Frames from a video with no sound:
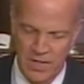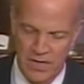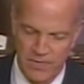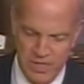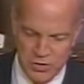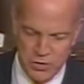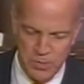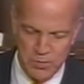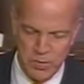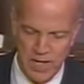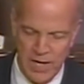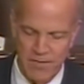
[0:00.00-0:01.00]
These
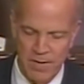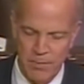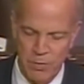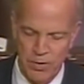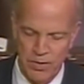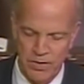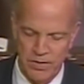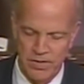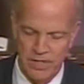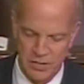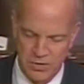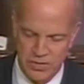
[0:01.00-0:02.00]
groups would have input
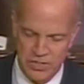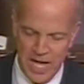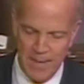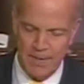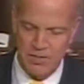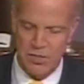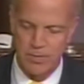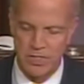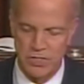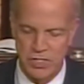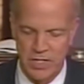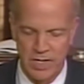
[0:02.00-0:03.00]
into the topics to be
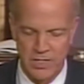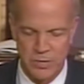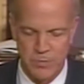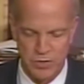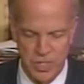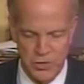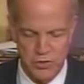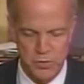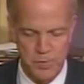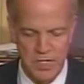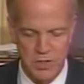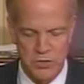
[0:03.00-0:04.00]
discussed, potential
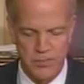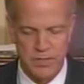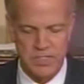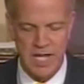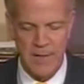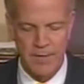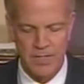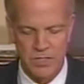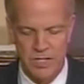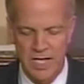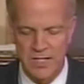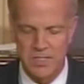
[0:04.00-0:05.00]
speakers for the topics,
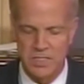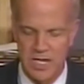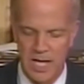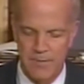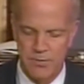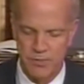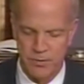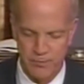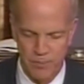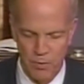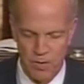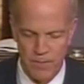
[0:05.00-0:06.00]
dates and times for the
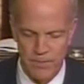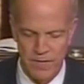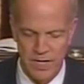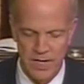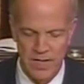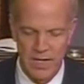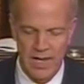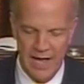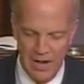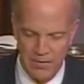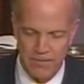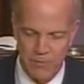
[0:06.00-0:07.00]
forum,
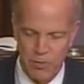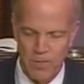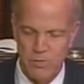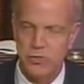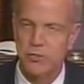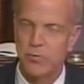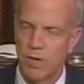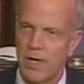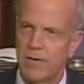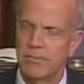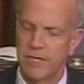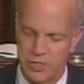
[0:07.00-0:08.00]
how the forum should
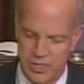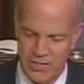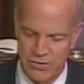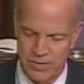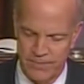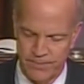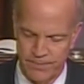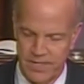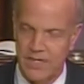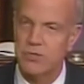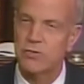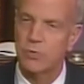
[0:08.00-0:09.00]
run, etc.
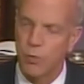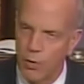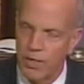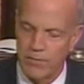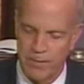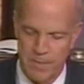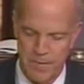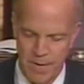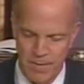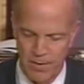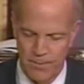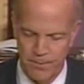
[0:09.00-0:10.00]
That's quoting from the
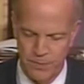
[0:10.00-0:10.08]
memo.